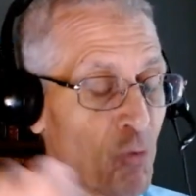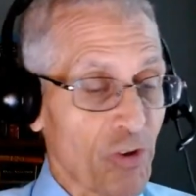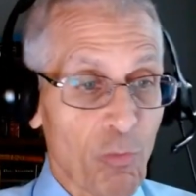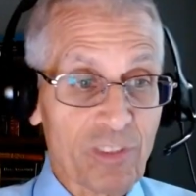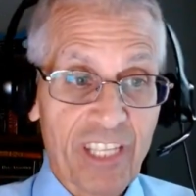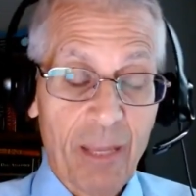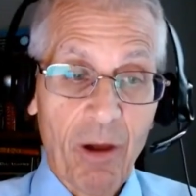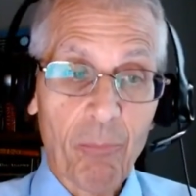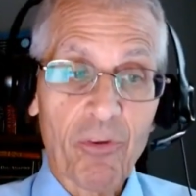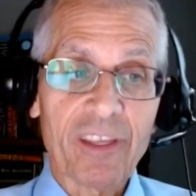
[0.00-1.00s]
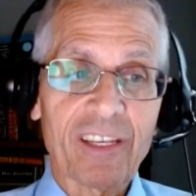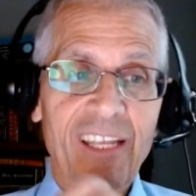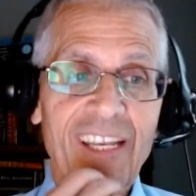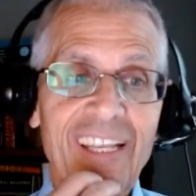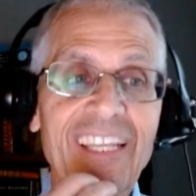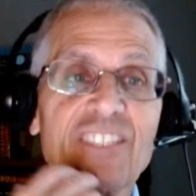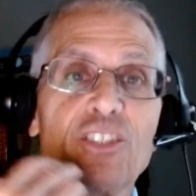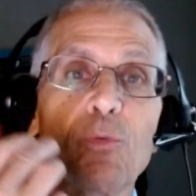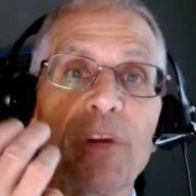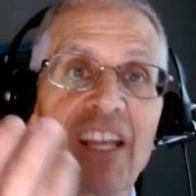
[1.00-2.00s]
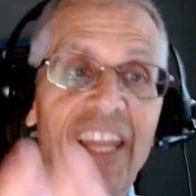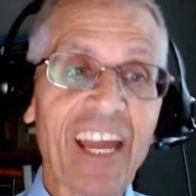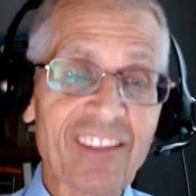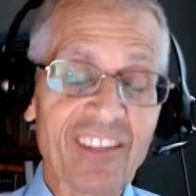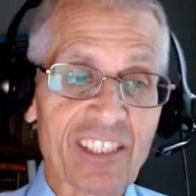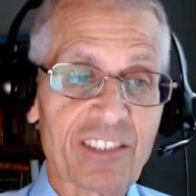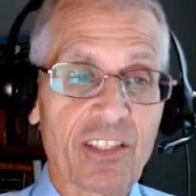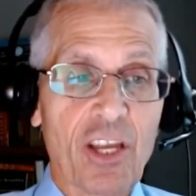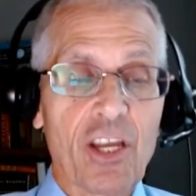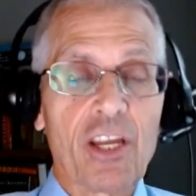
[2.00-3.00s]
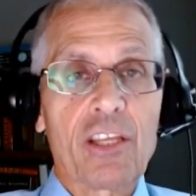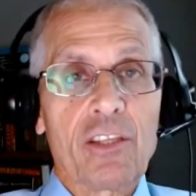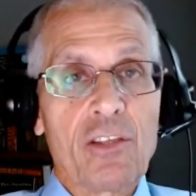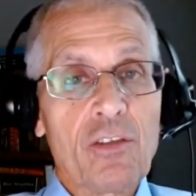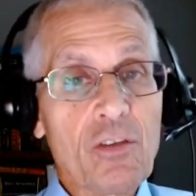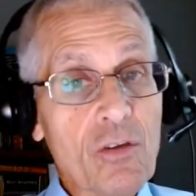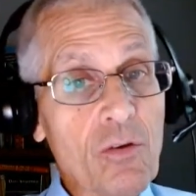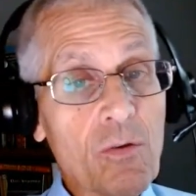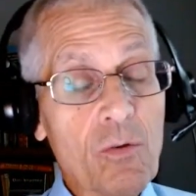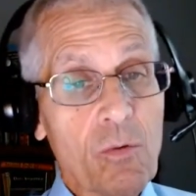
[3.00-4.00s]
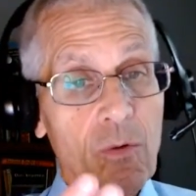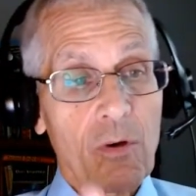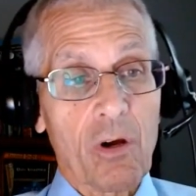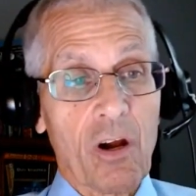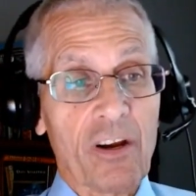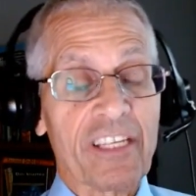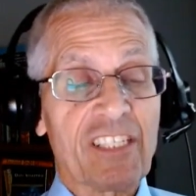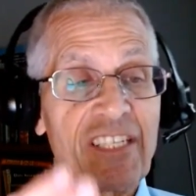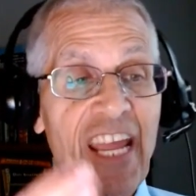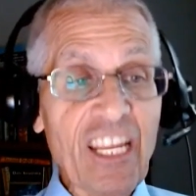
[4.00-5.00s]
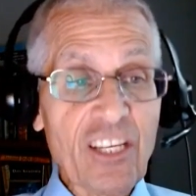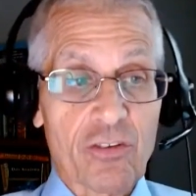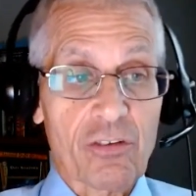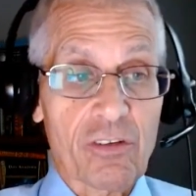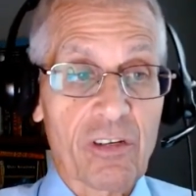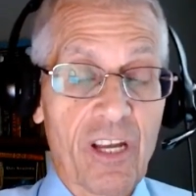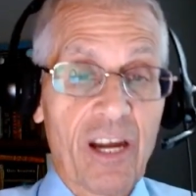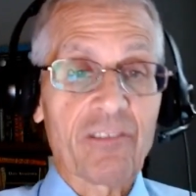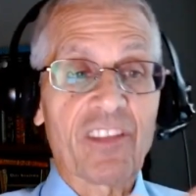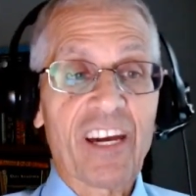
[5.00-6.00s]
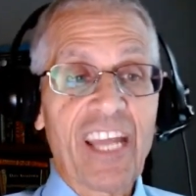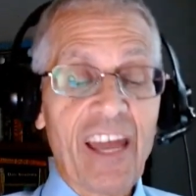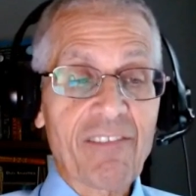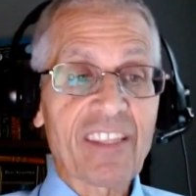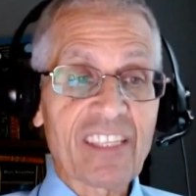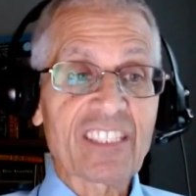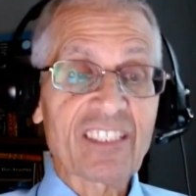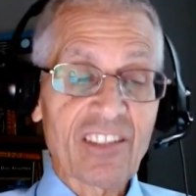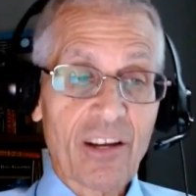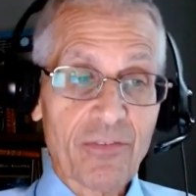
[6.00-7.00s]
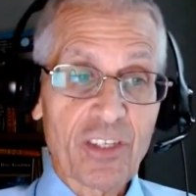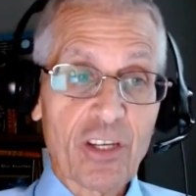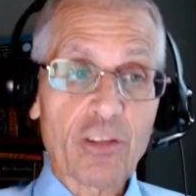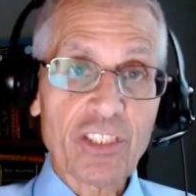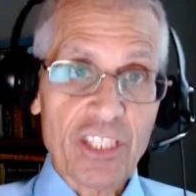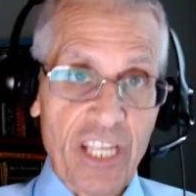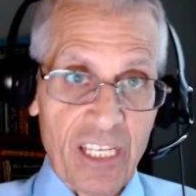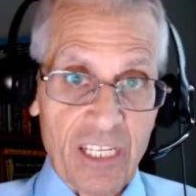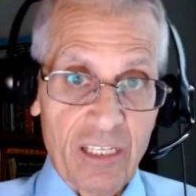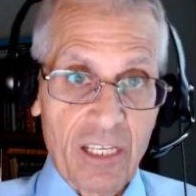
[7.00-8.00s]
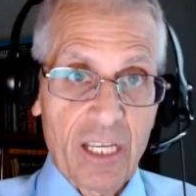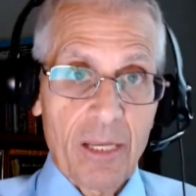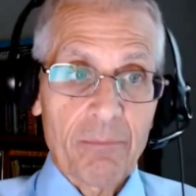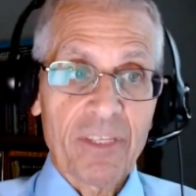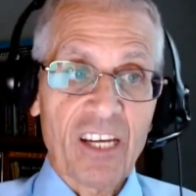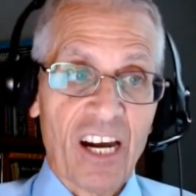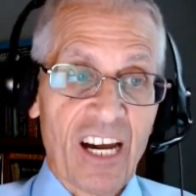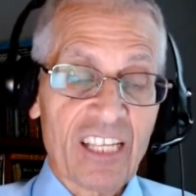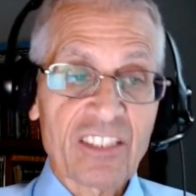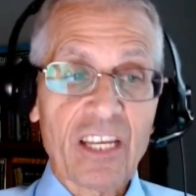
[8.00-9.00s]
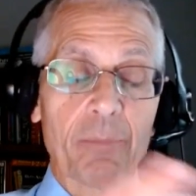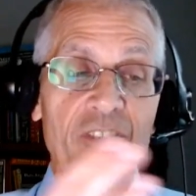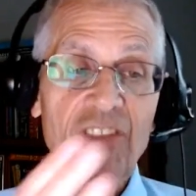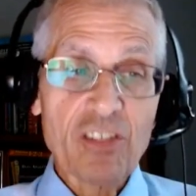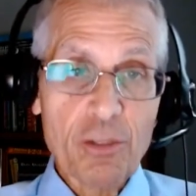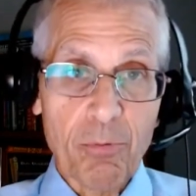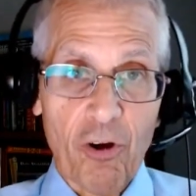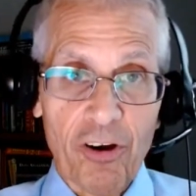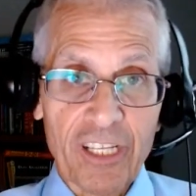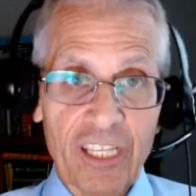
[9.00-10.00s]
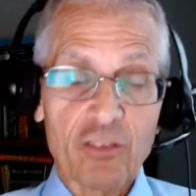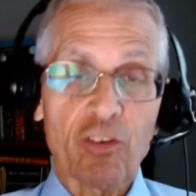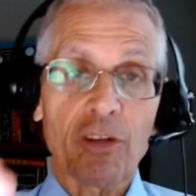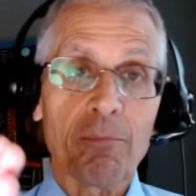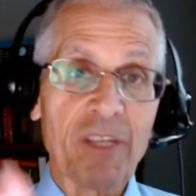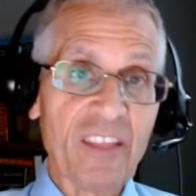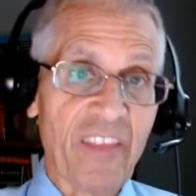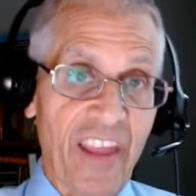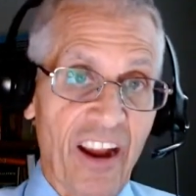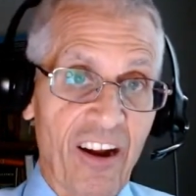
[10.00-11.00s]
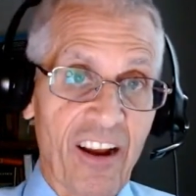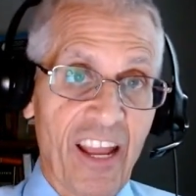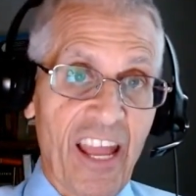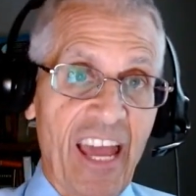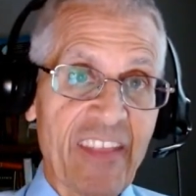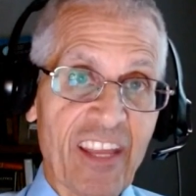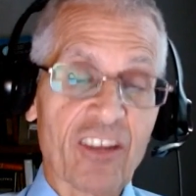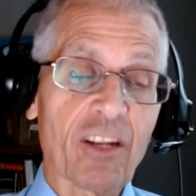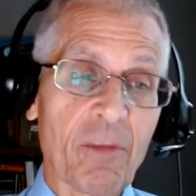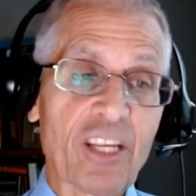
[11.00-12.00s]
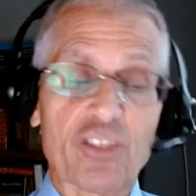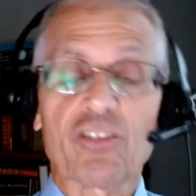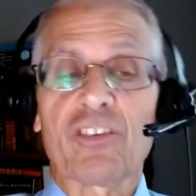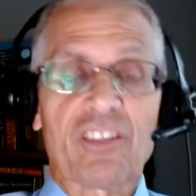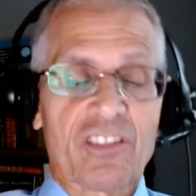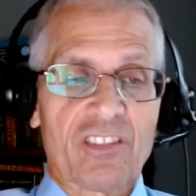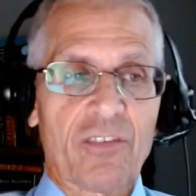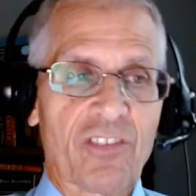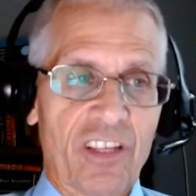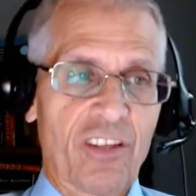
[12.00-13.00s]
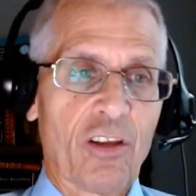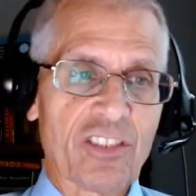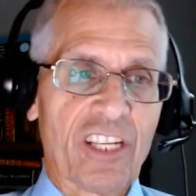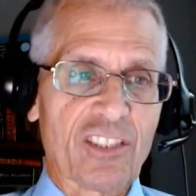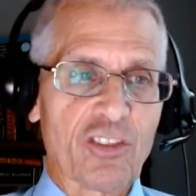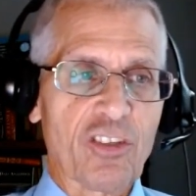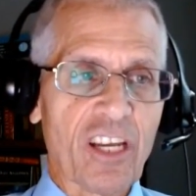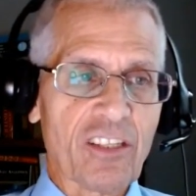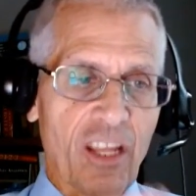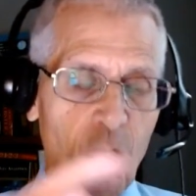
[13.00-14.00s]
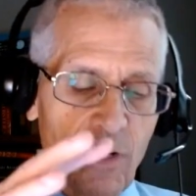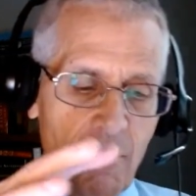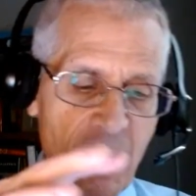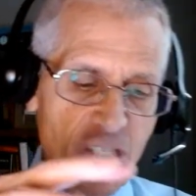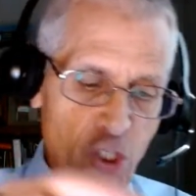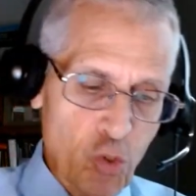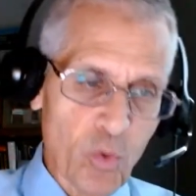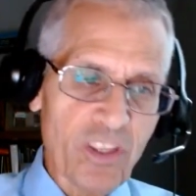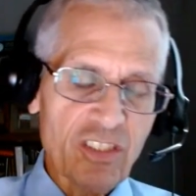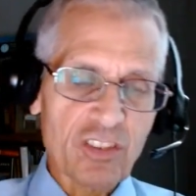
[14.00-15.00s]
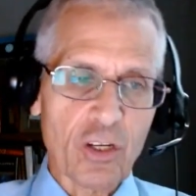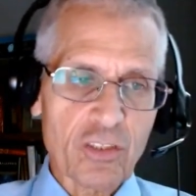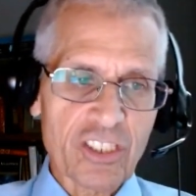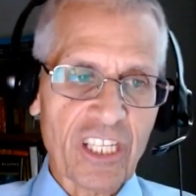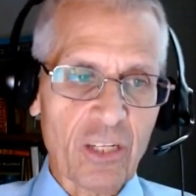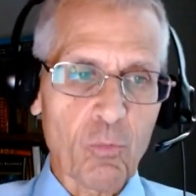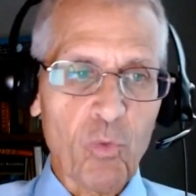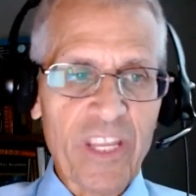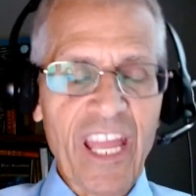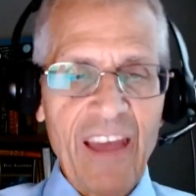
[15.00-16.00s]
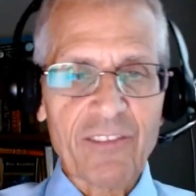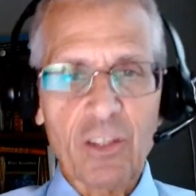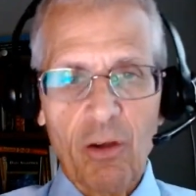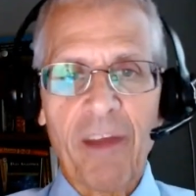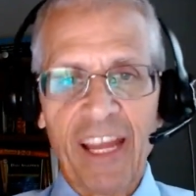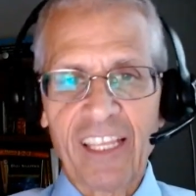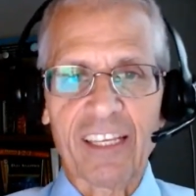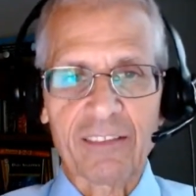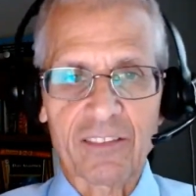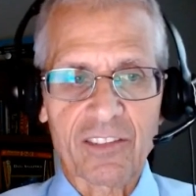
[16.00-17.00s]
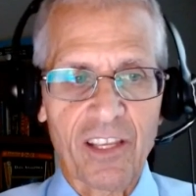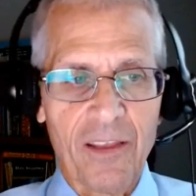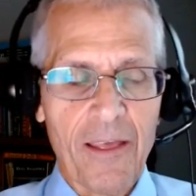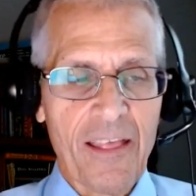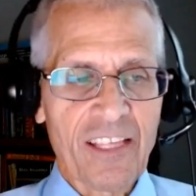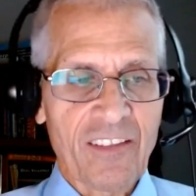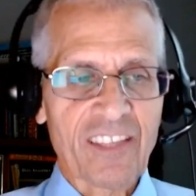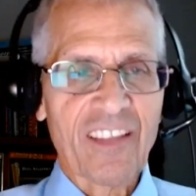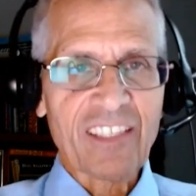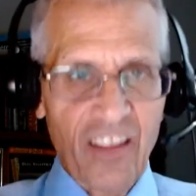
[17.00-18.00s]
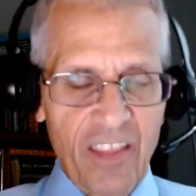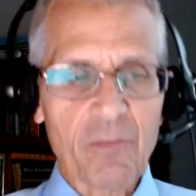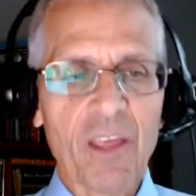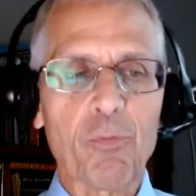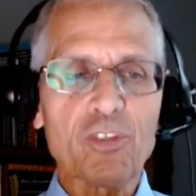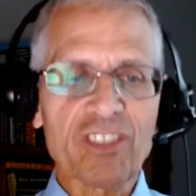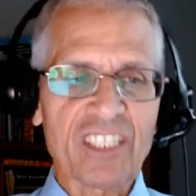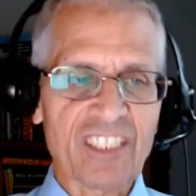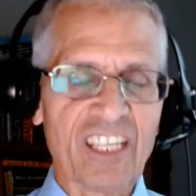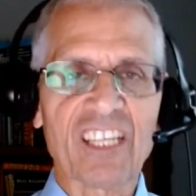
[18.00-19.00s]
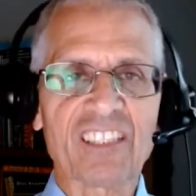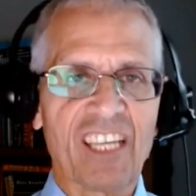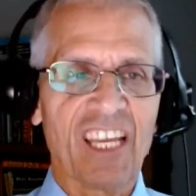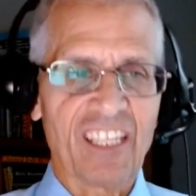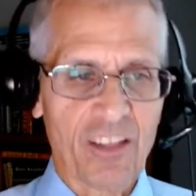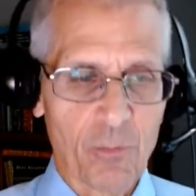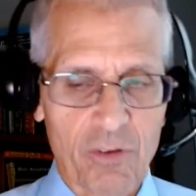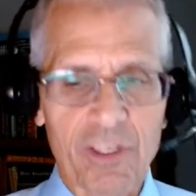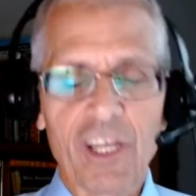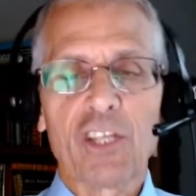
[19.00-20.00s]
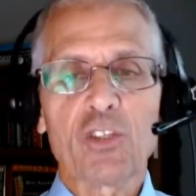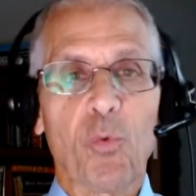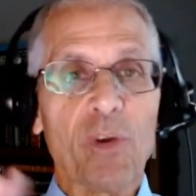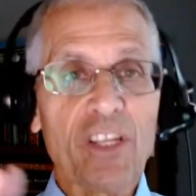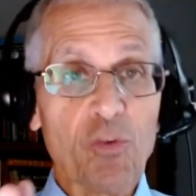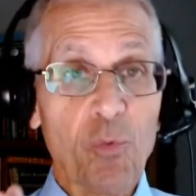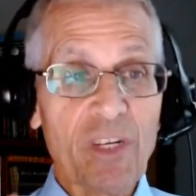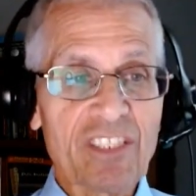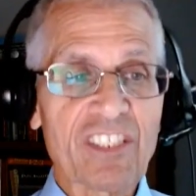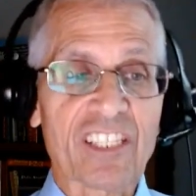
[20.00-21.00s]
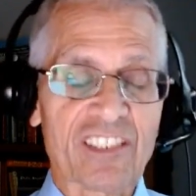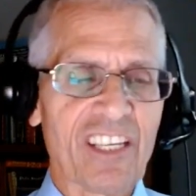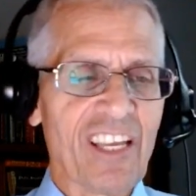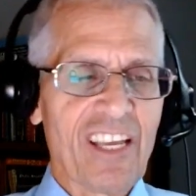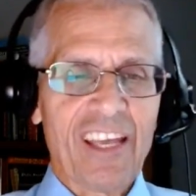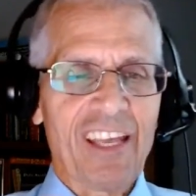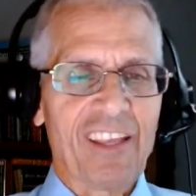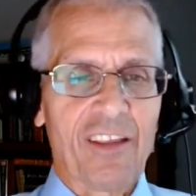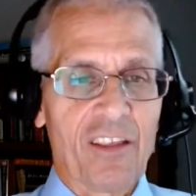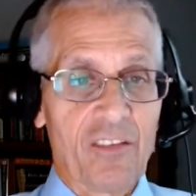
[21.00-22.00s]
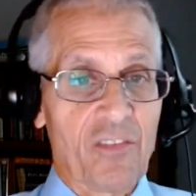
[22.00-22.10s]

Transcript: we're the ones that came up with it. And unless you reelect us, you are in danger of not having this stuff negotiated because the opposition party is going to be there and they're going to make sure that this stuff's not negotiated. So you got to, in order to make sure this is negotiated, we have to go back in. See, so that's, that's how they, they push things. They kick the can down the road. 2026. See, eh,